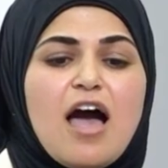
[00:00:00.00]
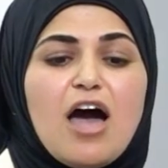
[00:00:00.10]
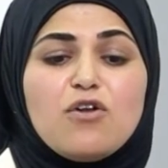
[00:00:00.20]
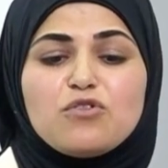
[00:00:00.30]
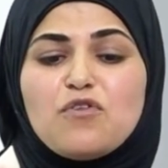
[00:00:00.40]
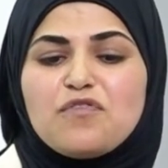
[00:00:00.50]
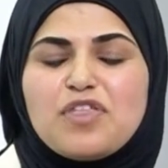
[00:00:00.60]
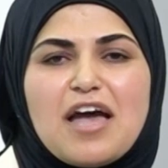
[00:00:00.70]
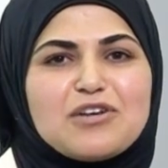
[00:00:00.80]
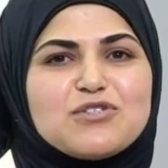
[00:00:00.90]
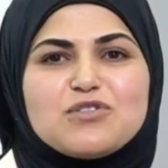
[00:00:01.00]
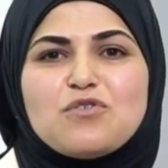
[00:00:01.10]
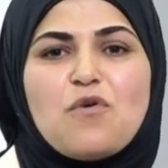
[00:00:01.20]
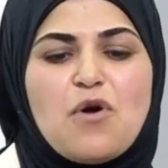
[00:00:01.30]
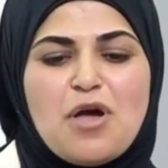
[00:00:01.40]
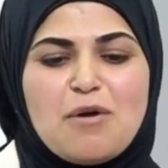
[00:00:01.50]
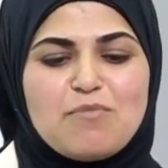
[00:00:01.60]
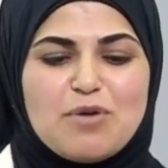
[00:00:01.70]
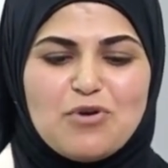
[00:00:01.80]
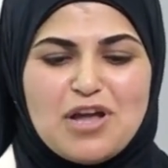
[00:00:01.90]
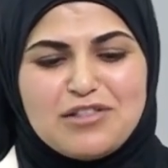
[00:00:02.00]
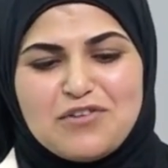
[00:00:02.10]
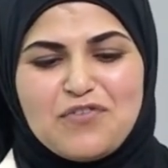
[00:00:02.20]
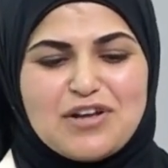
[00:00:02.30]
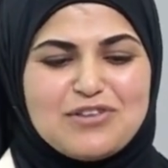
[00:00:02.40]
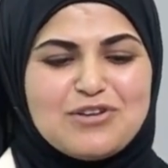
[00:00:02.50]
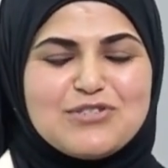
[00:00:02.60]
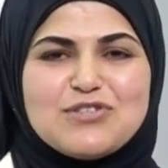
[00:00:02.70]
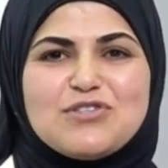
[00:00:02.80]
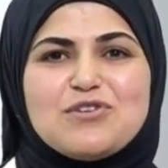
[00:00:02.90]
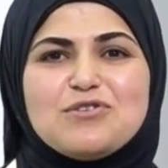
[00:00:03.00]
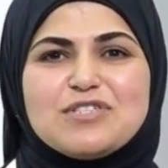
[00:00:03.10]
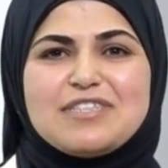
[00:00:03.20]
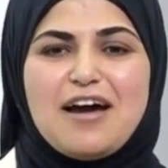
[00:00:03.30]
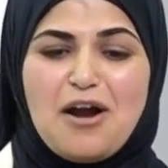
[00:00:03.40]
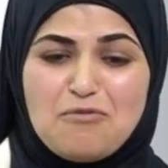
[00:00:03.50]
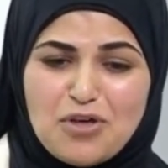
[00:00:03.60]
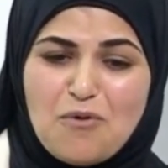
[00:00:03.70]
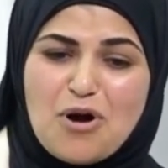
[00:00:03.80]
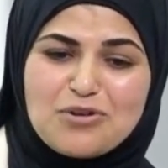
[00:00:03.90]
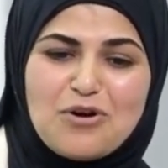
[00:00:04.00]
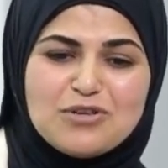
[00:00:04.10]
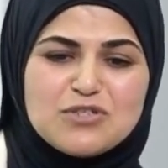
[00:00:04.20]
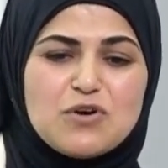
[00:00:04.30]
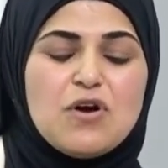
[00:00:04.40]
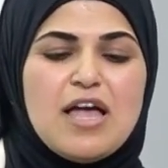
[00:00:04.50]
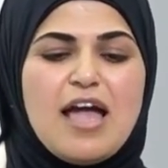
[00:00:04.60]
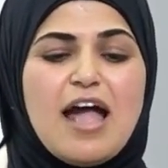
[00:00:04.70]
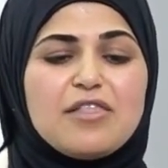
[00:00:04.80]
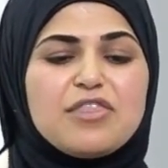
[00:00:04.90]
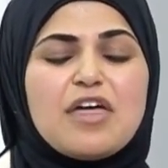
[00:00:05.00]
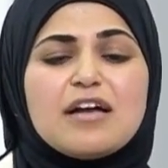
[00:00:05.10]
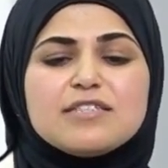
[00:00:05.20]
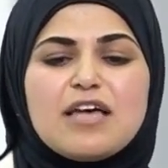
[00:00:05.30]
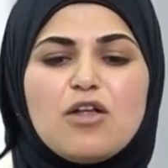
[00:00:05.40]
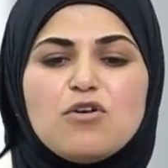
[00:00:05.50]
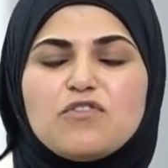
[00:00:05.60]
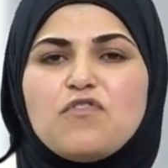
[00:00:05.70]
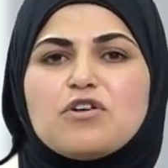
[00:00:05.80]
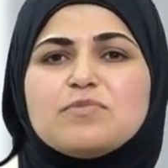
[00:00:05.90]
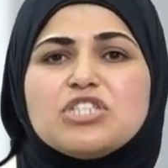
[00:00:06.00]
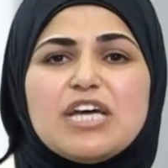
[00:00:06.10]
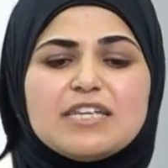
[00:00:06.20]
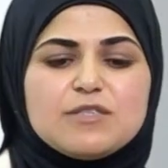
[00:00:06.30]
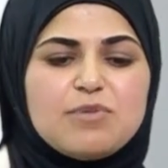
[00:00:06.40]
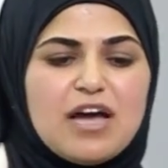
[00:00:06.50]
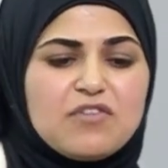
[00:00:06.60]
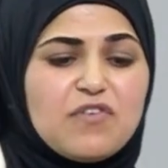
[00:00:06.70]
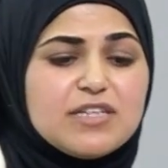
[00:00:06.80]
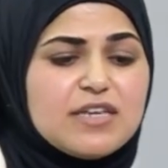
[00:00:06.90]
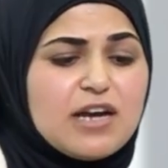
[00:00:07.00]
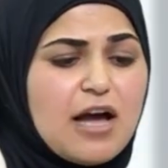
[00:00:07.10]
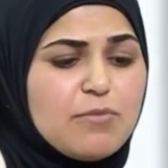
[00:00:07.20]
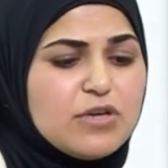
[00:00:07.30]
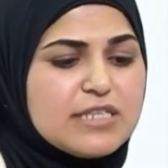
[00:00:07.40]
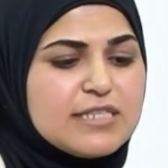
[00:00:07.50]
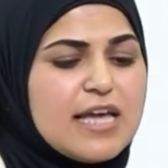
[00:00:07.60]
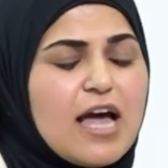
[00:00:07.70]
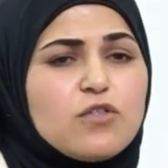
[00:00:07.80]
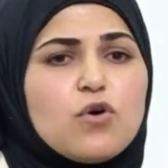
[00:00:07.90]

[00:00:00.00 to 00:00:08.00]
A lot of thanks to people in different institutes around the world also, and thanks a lot for PGSB advisory community and